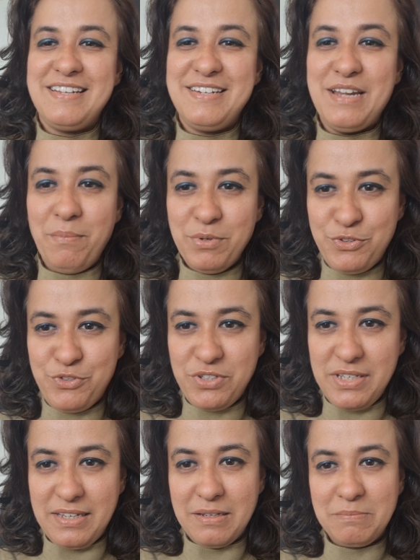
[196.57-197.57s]
Number
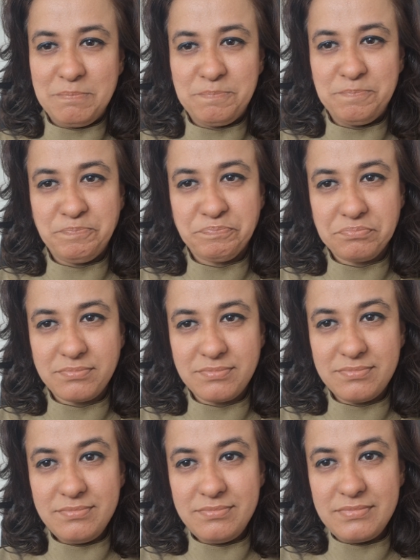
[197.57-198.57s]
three,
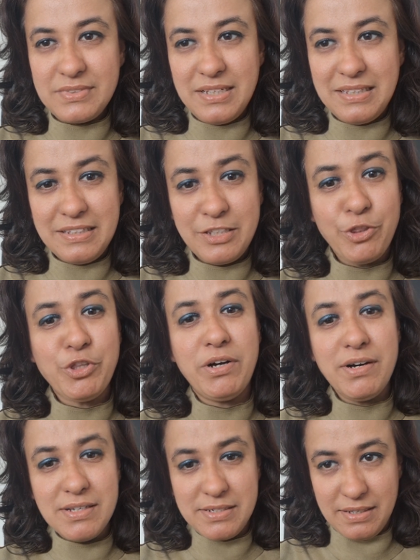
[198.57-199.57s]
the
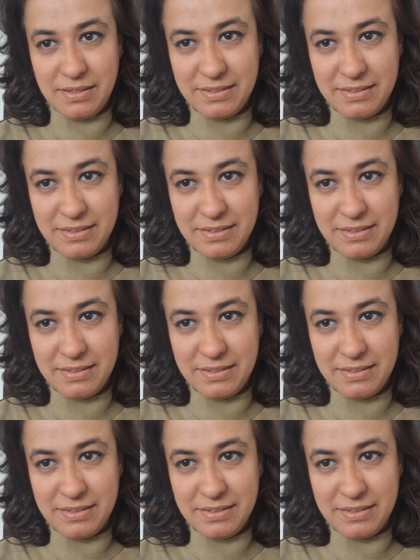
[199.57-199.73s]
third